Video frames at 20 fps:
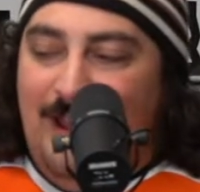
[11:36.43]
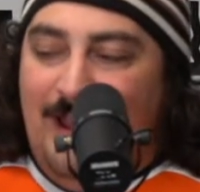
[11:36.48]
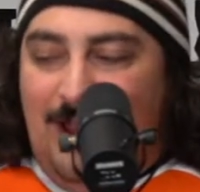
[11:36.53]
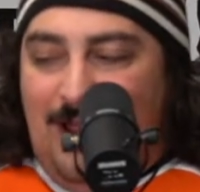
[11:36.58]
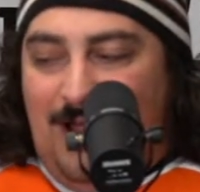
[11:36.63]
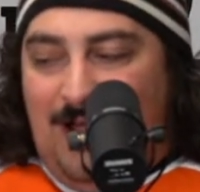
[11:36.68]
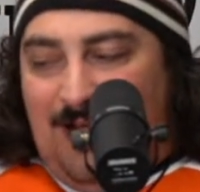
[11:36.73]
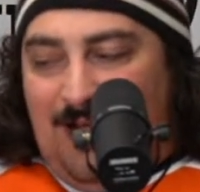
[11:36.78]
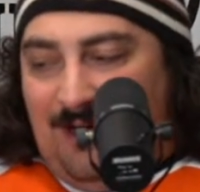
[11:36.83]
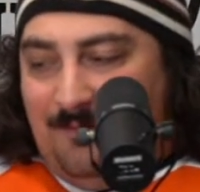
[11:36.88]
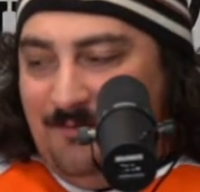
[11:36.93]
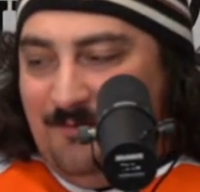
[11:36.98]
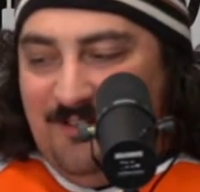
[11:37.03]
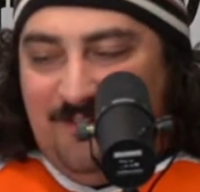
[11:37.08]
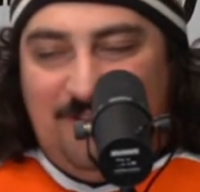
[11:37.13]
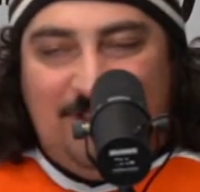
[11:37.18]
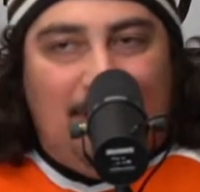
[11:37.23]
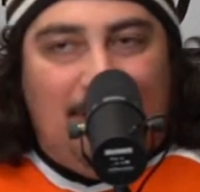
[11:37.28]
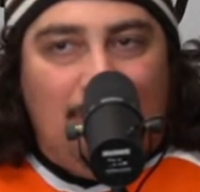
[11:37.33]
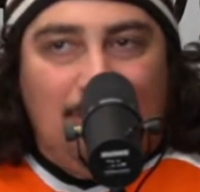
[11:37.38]
I
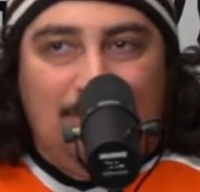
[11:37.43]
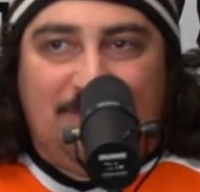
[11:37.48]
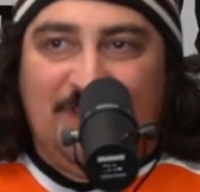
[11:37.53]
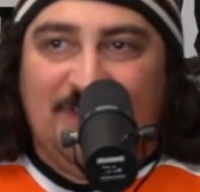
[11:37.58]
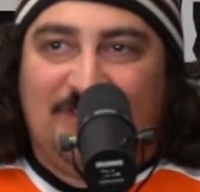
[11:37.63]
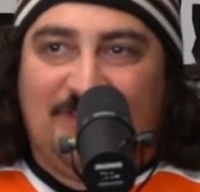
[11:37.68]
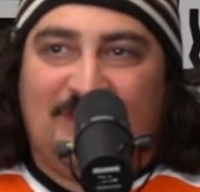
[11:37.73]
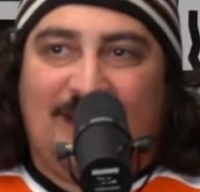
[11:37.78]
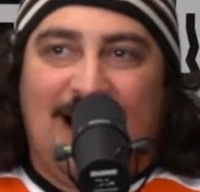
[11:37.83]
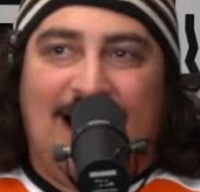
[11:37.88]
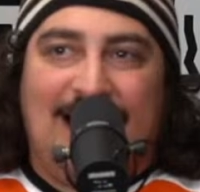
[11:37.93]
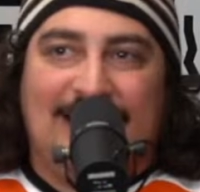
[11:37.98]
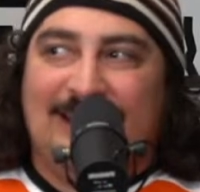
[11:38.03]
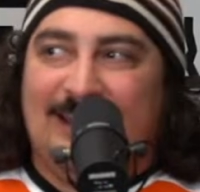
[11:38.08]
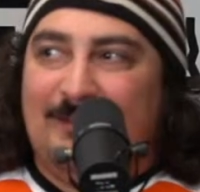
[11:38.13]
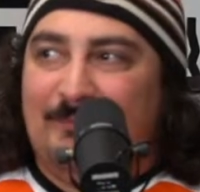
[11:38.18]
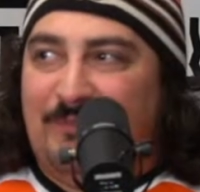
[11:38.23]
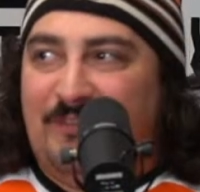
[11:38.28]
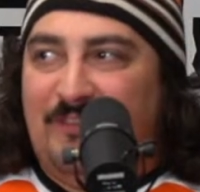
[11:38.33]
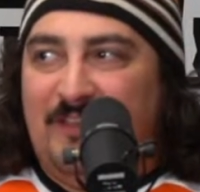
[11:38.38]
really hope this
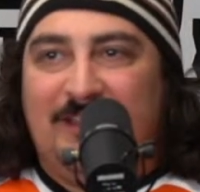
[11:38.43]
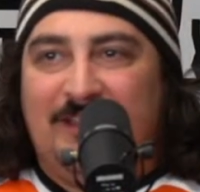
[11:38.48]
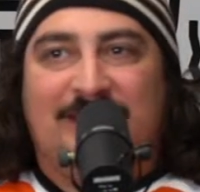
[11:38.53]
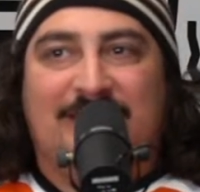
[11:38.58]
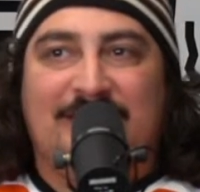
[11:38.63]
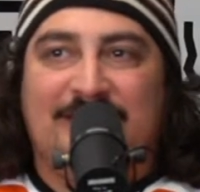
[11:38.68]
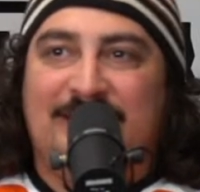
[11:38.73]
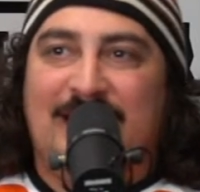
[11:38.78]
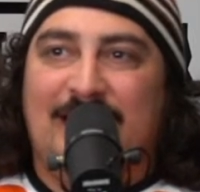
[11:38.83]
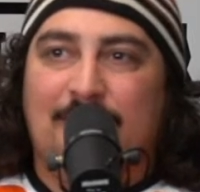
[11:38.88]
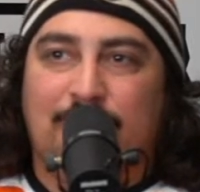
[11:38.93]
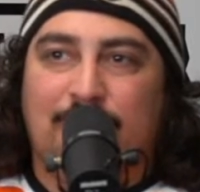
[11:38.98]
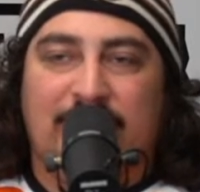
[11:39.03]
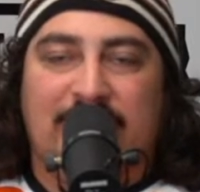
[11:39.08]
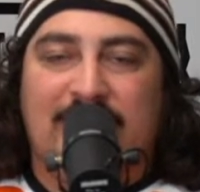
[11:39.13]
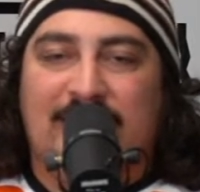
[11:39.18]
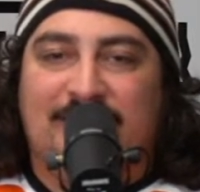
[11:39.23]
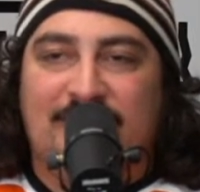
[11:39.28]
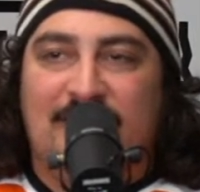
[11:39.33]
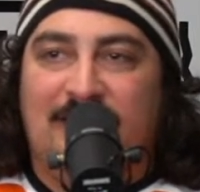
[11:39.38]
goddamn thing can get
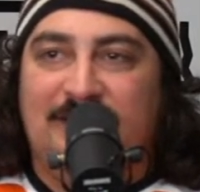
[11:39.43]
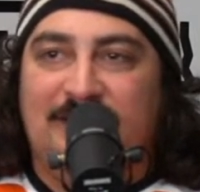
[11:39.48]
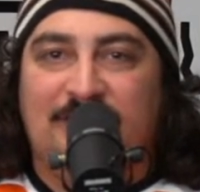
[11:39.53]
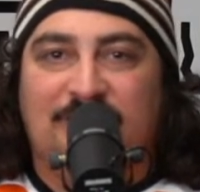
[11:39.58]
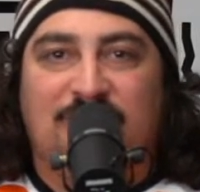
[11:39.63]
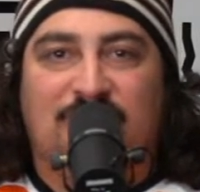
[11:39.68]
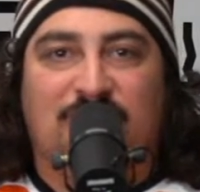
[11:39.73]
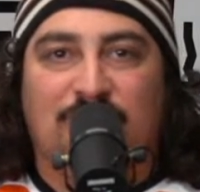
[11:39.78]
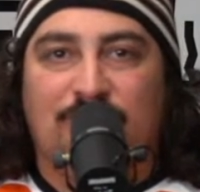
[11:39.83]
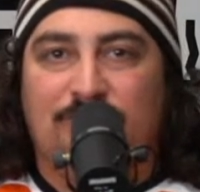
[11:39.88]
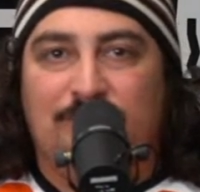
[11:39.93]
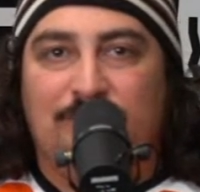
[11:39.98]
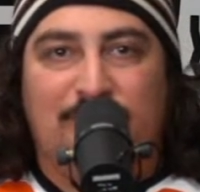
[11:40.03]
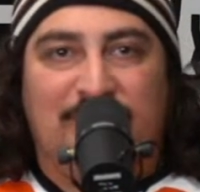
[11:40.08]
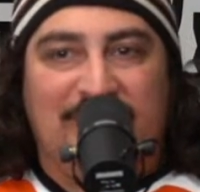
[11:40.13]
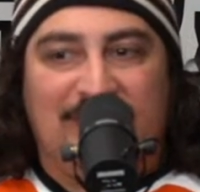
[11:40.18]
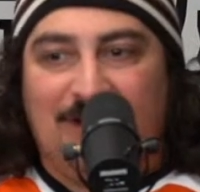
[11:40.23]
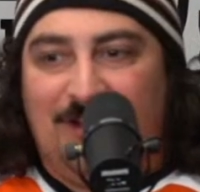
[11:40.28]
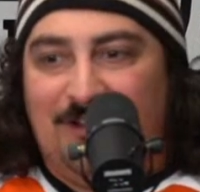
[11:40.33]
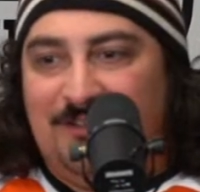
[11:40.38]
reignited soon,
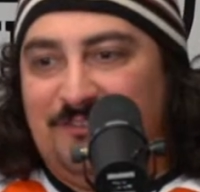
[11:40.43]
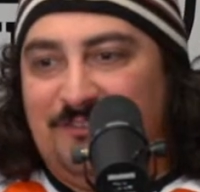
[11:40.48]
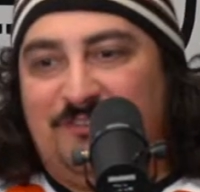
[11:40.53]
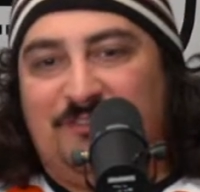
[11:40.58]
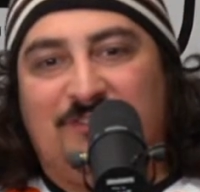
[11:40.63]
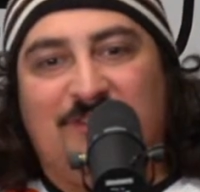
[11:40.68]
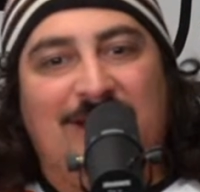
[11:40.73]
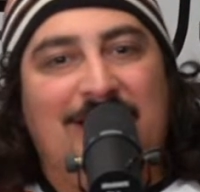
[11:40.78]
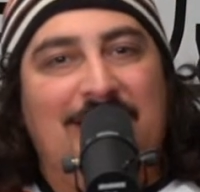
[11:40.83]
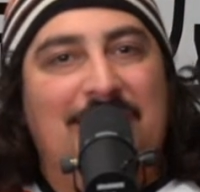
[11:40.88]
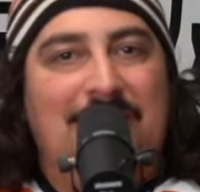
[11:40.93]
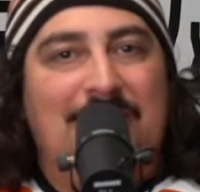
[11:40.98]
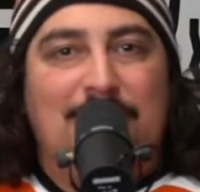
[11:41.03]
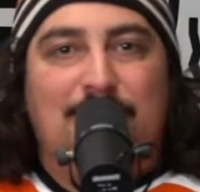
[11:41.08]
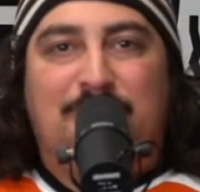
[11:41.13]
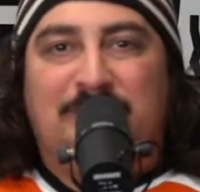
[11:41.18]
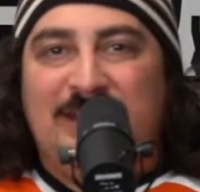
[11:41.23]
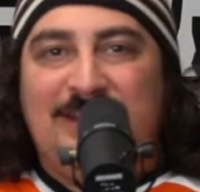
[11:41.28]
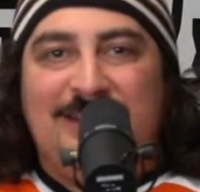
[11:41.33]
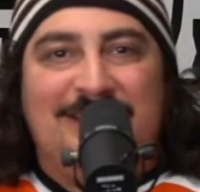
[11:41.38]
because
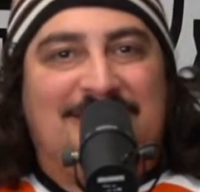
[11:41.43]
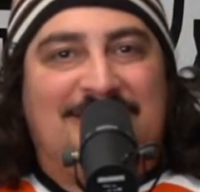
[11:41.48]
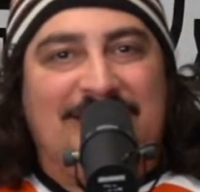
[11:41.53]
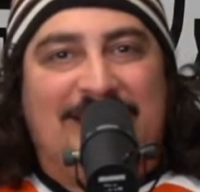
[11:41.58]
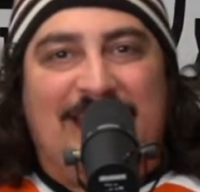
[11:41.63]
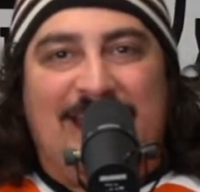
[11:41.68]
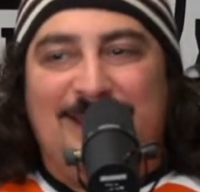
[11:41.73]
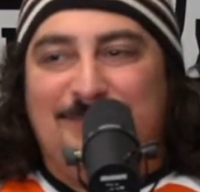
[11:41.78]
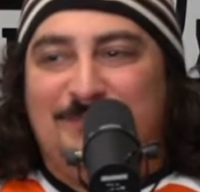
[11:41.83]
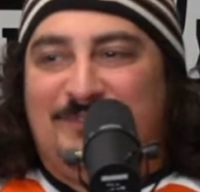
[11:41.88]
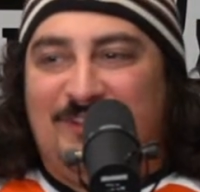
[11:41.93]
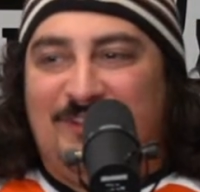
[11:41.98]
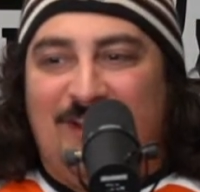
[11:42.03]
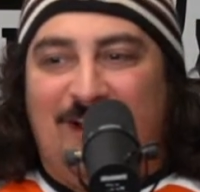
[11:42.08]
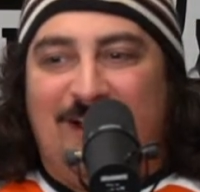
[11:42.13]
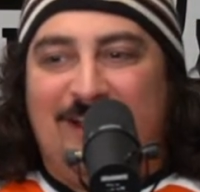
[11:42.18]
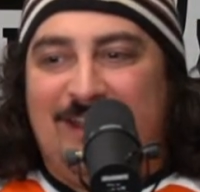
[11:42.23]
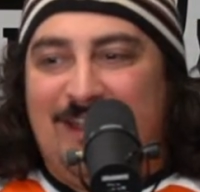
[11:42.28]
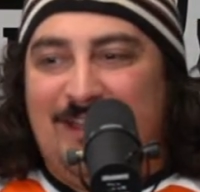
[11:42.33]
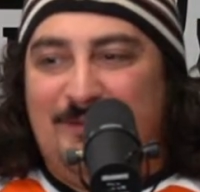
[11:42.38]
being at the game
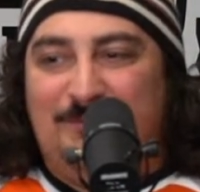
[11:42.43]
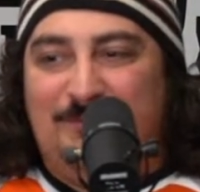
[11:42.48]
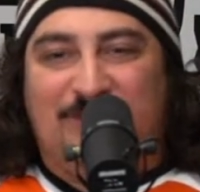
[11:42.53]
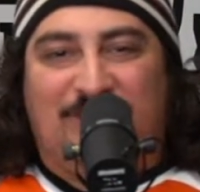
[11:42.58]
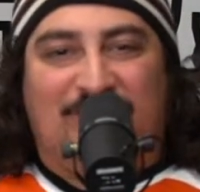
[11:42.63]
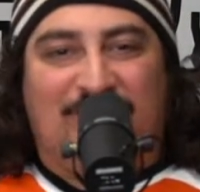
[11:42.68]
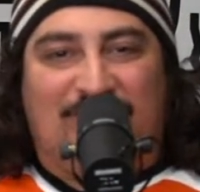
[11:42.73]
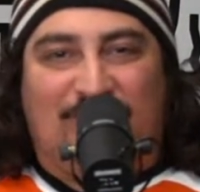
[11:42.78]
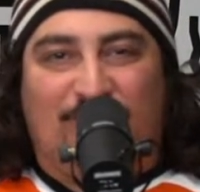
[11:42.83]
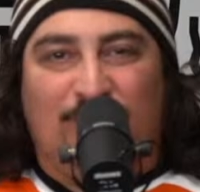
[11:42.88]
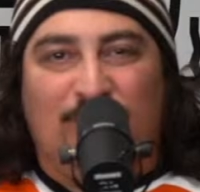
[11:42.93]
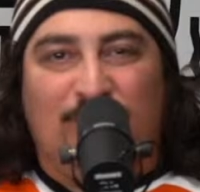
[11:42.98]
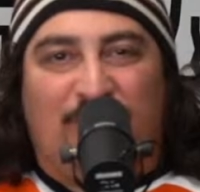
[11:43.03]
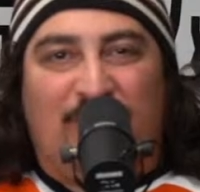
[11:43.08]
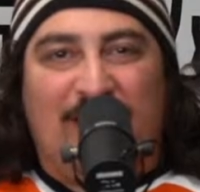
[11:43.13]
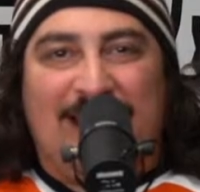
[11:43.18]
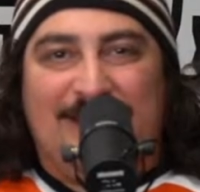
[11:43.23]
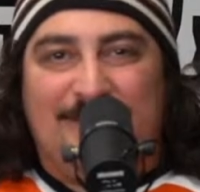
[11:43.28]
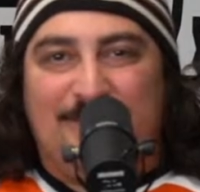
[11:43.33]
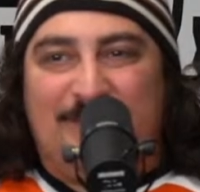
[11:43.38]
tonight, it was two
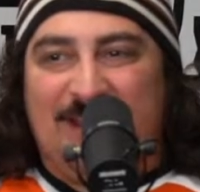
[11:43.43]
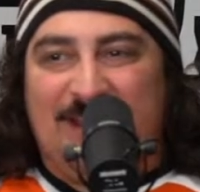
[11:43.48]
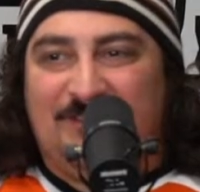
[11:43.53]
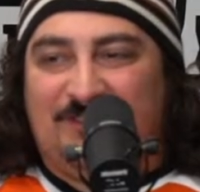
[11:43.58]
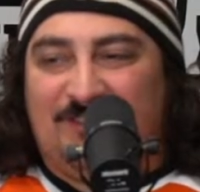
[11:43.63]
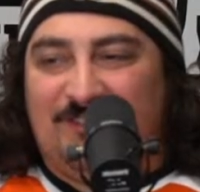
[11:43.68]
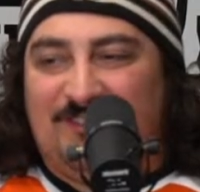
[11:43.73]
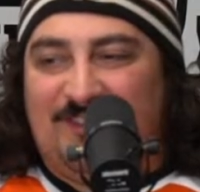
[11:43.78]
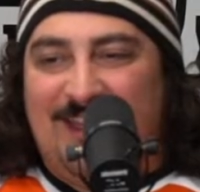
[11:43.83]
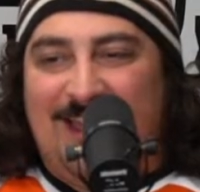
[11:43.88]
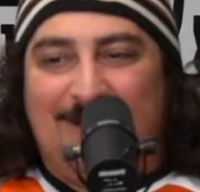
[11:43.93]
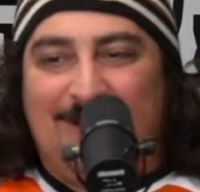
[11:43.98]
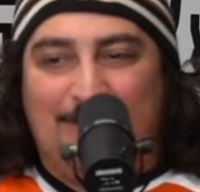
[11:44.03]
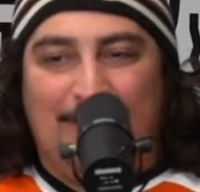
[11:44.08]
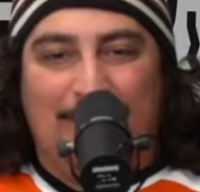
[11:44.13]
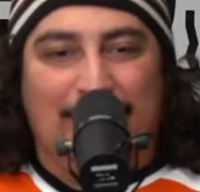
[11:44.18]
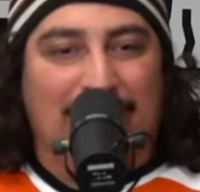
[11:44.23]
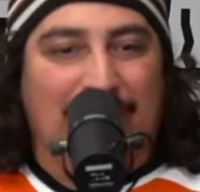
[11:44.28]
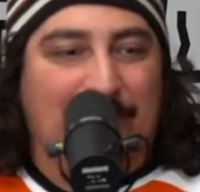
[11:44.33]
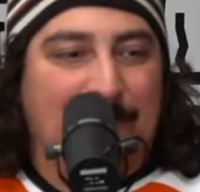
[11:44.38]
fan bases that
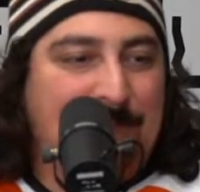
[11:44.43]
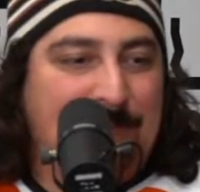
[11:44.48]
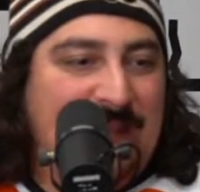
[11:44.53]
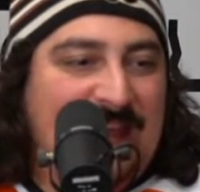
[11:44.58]
were